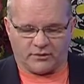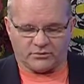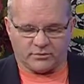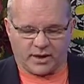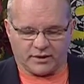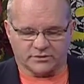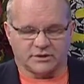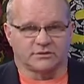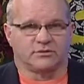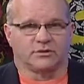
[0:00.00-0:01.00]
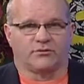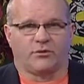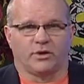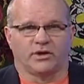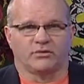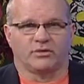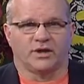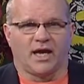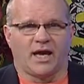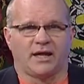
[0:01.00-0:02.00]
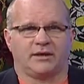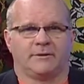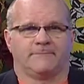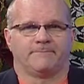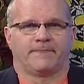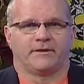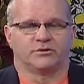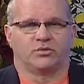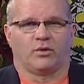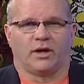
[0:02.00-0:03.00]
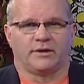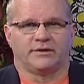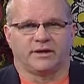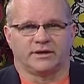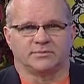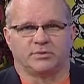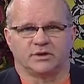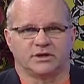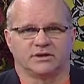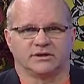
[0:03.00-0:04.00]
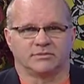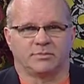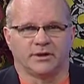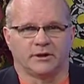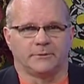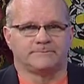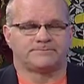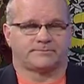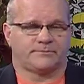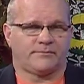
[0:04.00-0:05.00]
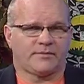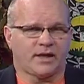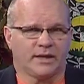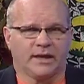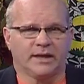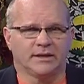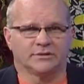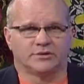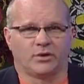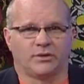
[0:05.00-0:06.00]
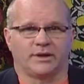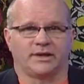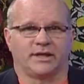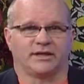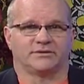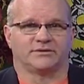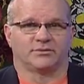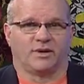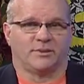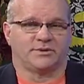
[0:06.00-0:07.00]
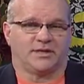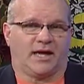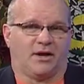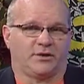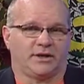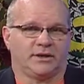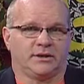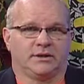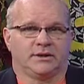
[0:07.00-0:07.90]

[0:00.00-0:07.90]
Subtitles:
from House District 43A is one that is pushing this bill. And he is going against the Ramsey County